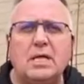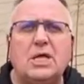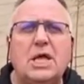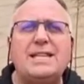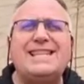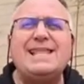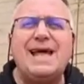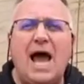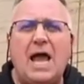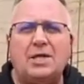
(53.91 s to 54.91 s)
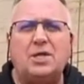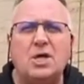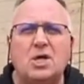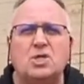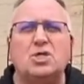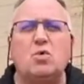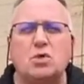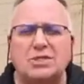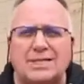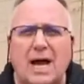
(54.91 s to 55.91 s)
In the night, she
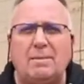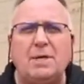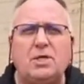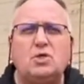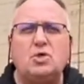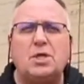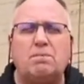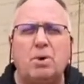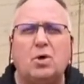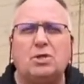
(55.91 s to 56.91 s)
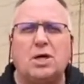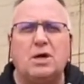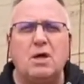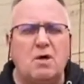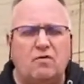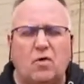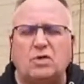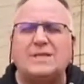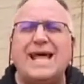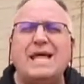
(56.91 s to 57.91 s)
was coming to the border for
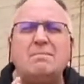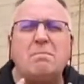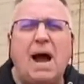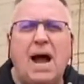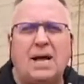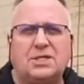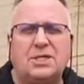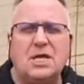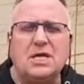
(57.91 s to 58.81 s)
10 miles,